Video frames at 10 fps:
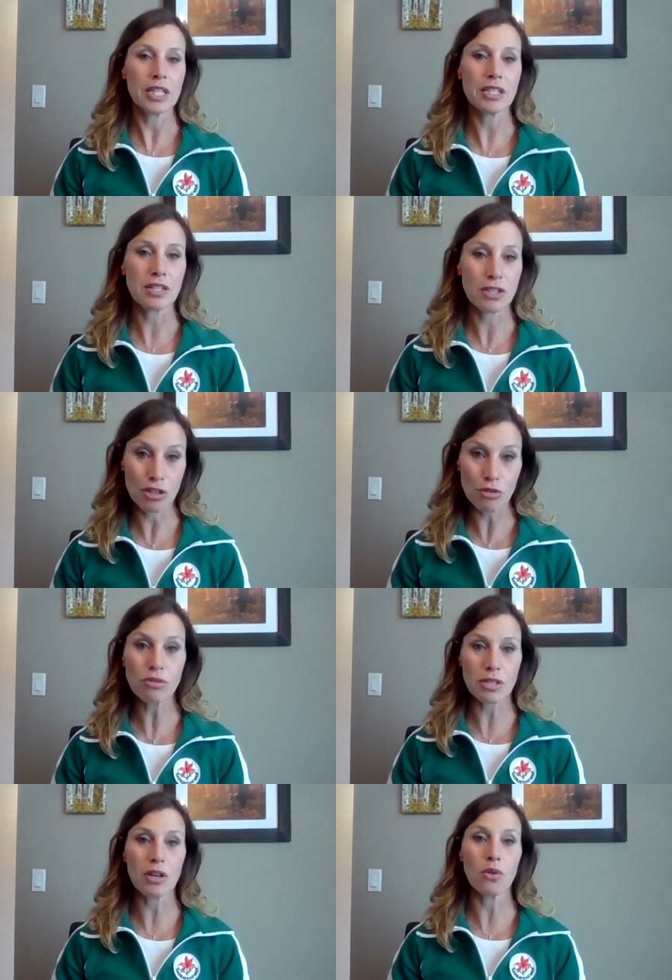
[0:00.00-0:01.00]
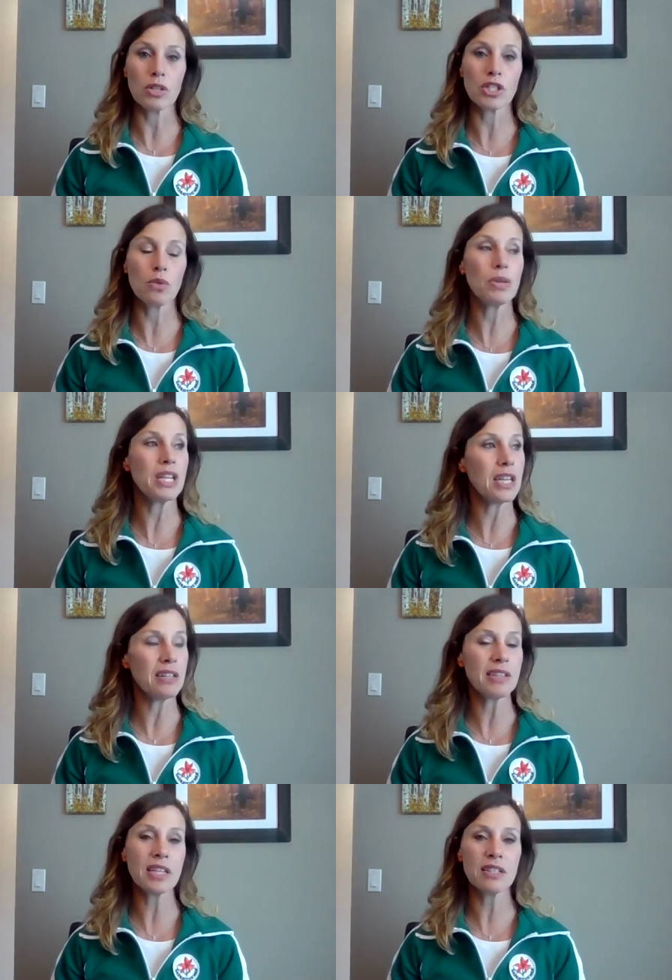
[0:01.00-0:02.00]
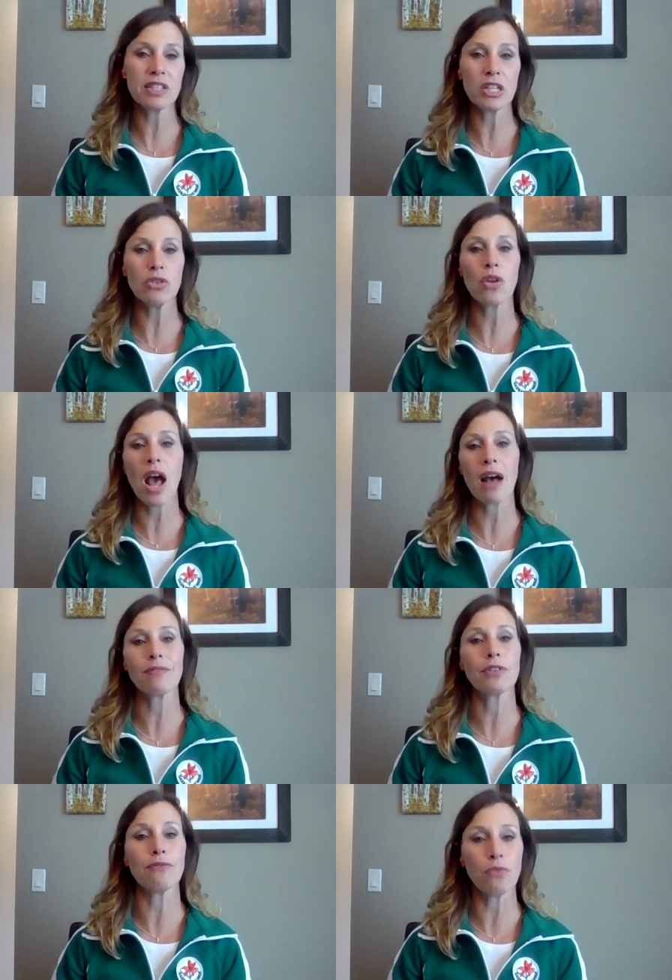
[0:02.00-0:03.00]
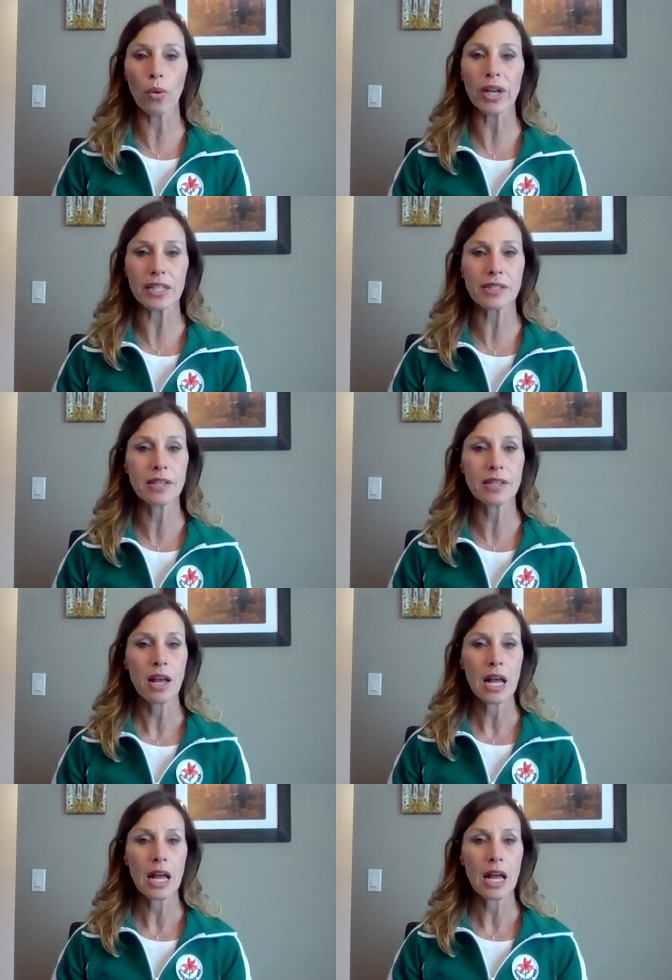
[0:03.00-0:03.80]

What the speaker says: It's too slow. And so we need to continue to have the voice.